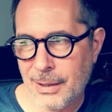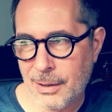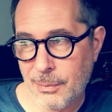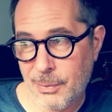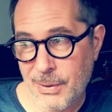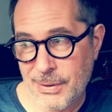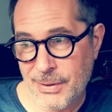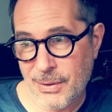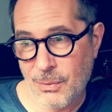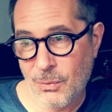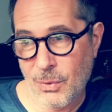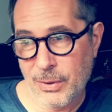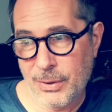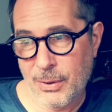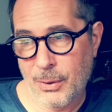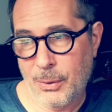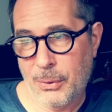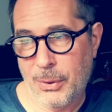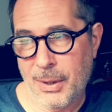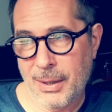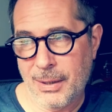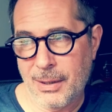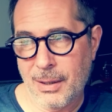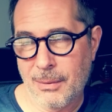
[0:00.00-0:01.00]
Depends on what
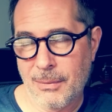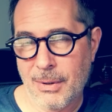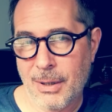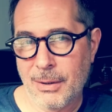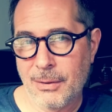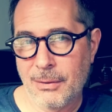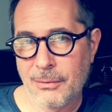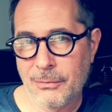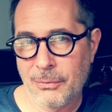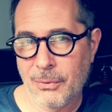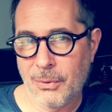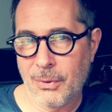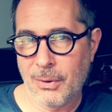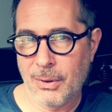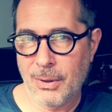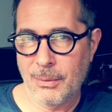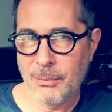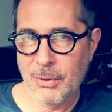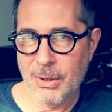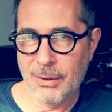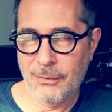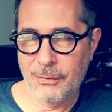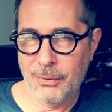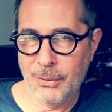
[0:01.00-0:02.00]
they're thinking about you for.
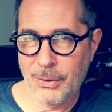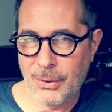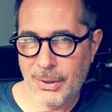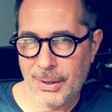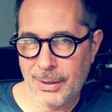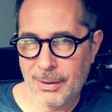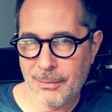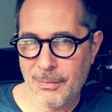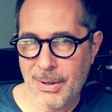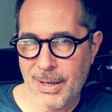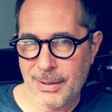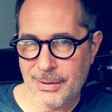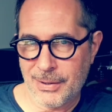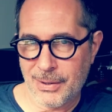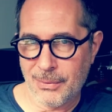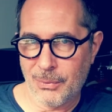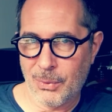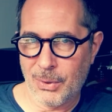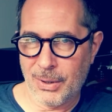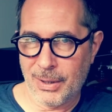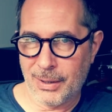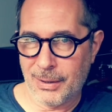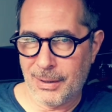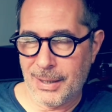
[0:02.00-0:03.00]
I mean, if you think about
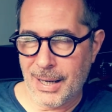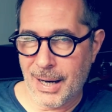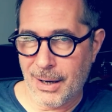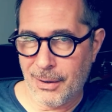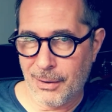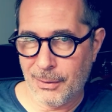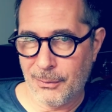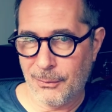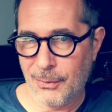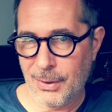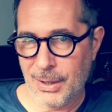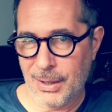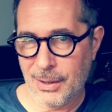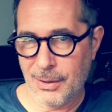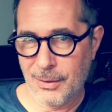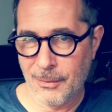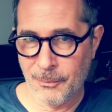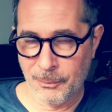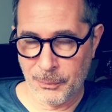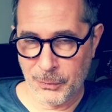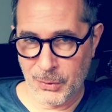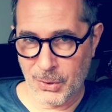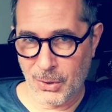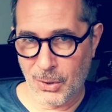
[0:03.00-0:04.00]
someone like Gary
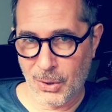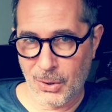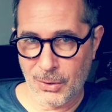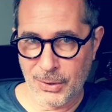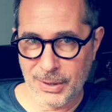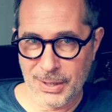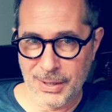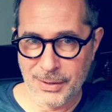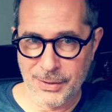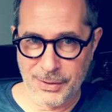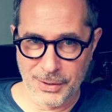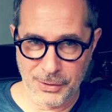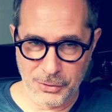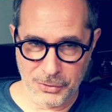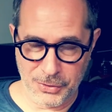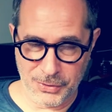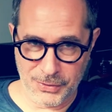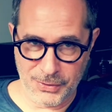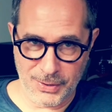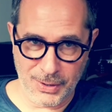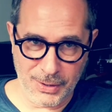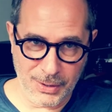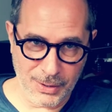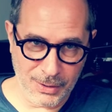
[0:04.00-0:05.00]
V, all he's
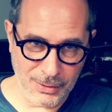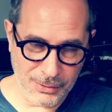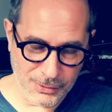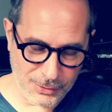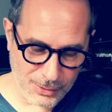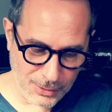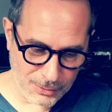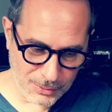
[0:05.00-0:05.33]
interested in